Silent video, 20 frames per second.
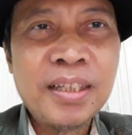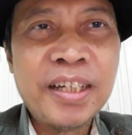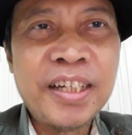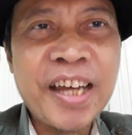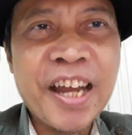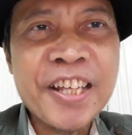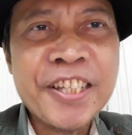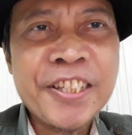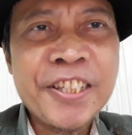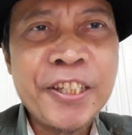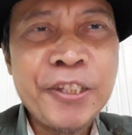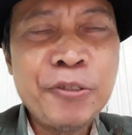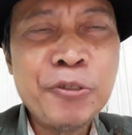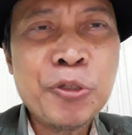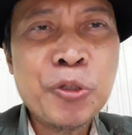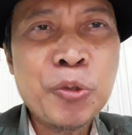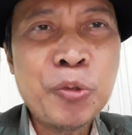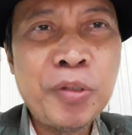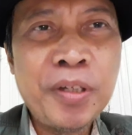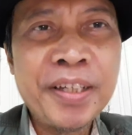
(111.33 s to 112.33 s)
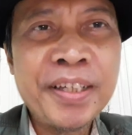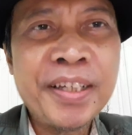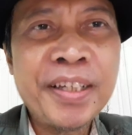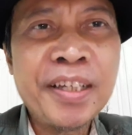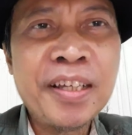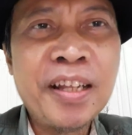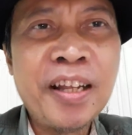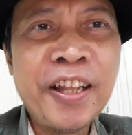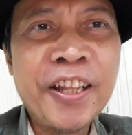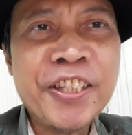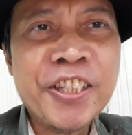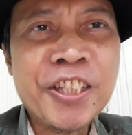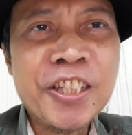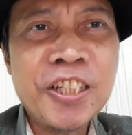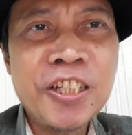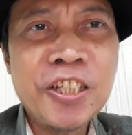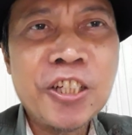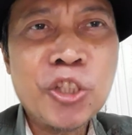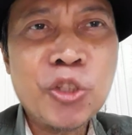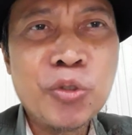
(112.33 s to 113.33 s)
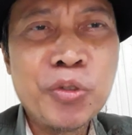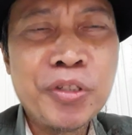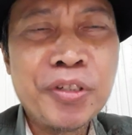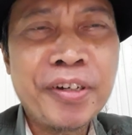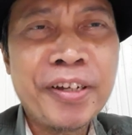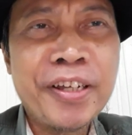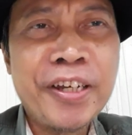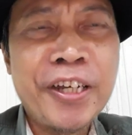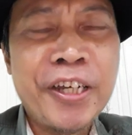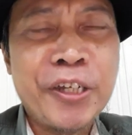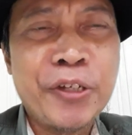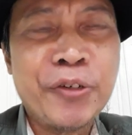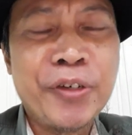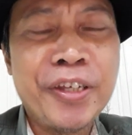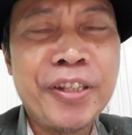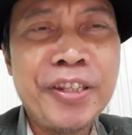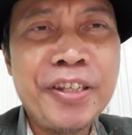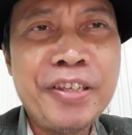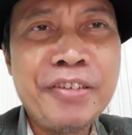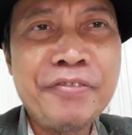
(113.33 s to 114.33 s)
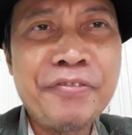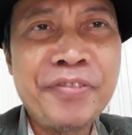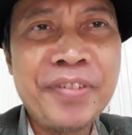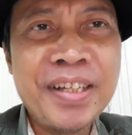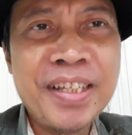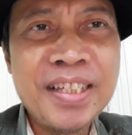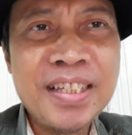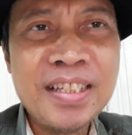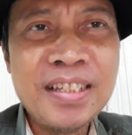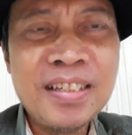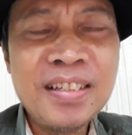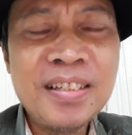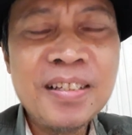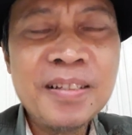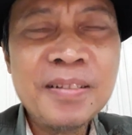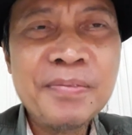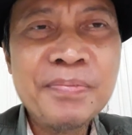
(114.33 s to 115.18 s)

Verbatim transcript: Does he usually listen to the radio in the evening?